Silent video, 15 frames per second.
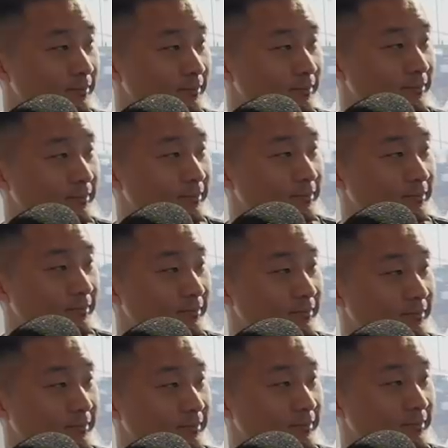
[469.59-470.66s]

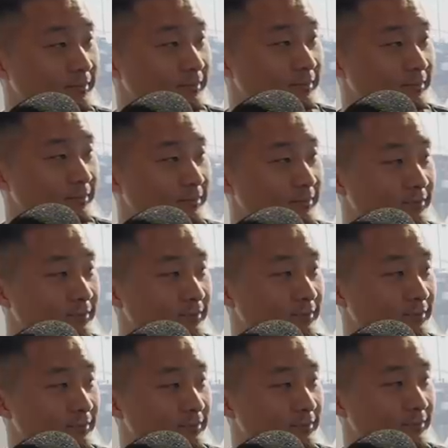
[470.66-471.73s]

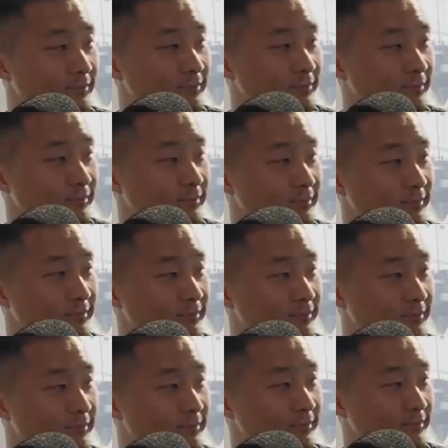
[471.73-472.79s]

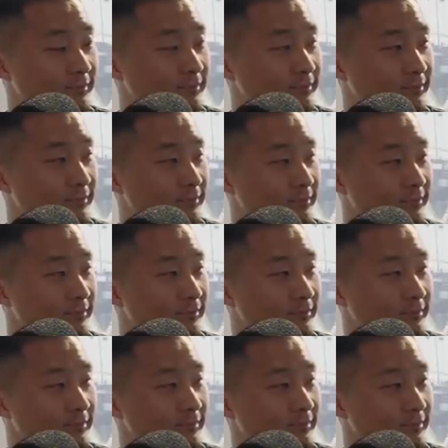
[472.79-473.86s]

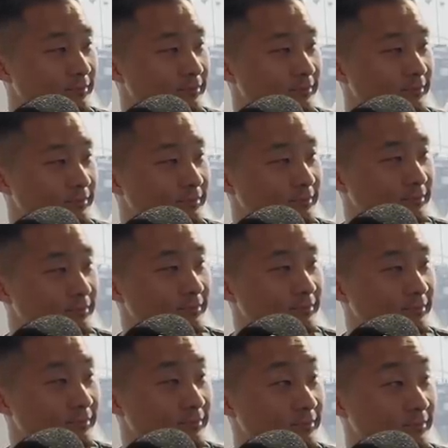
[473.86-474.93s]

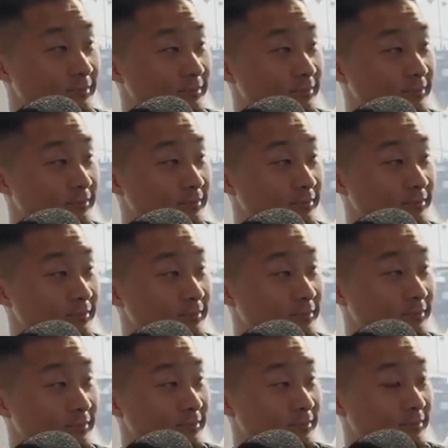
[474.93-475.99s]

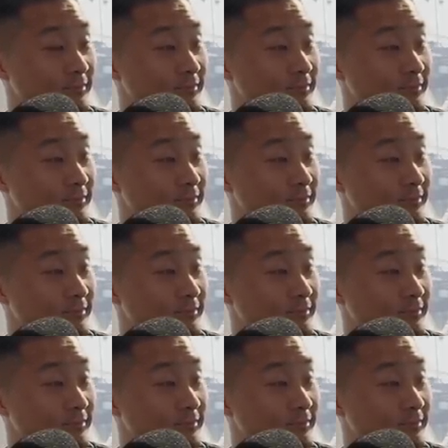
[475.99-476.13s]
No words are spoken by the person on screen.